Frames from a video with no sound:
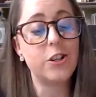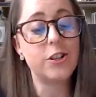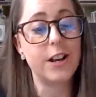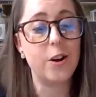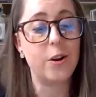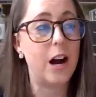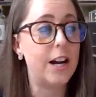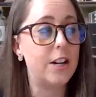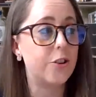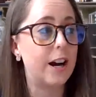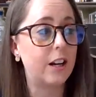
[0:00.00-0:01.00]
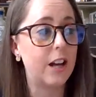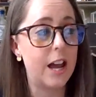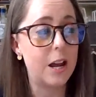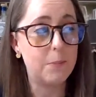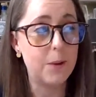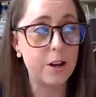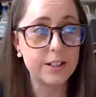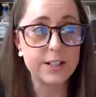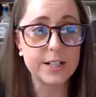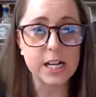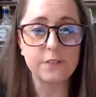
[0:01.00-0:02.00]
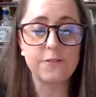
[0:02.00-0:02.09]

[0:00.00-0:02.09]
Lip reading: because I know I drank a Burgundy a